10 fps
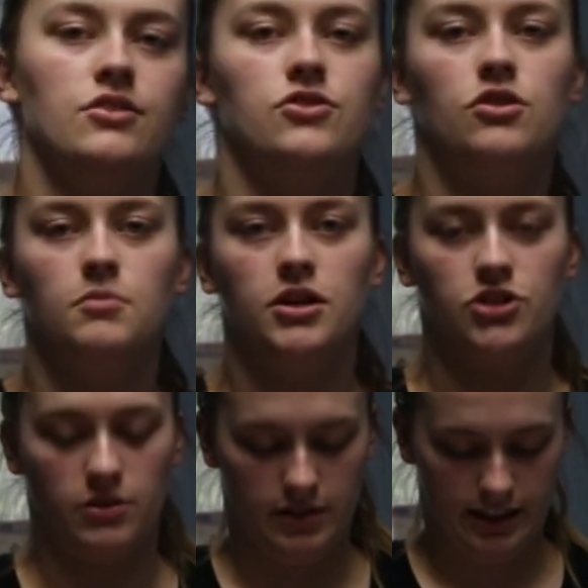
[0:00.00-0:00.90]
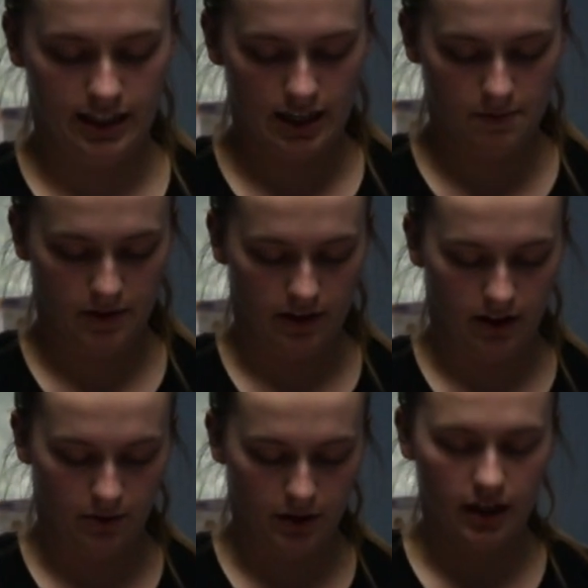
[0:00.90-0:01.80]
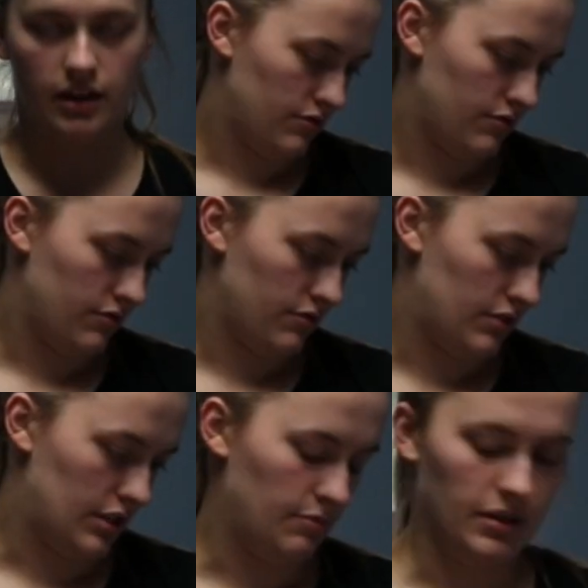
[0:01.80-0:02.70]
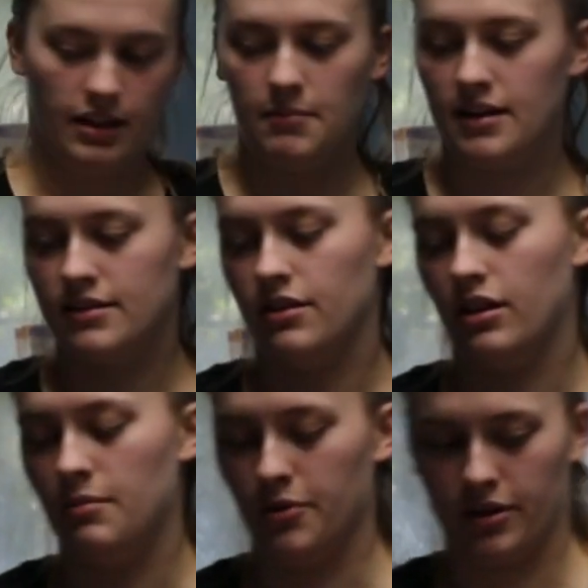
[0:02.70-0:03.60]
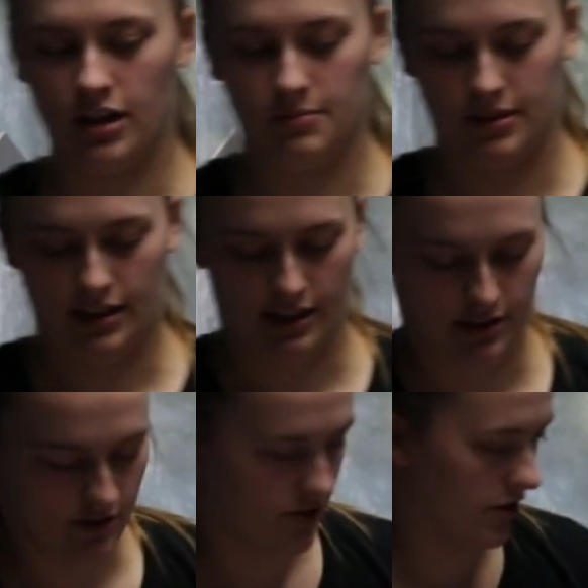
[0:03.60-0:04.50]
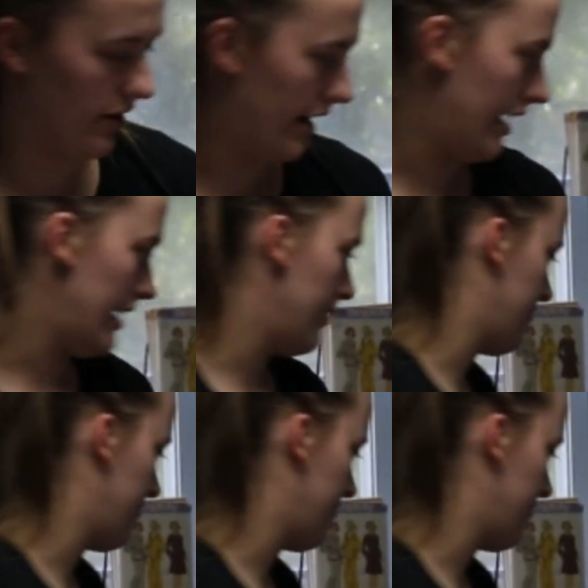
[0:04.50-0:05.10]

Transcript: so much I wanna keep it that way. But that makes it a lot more complicated. So I have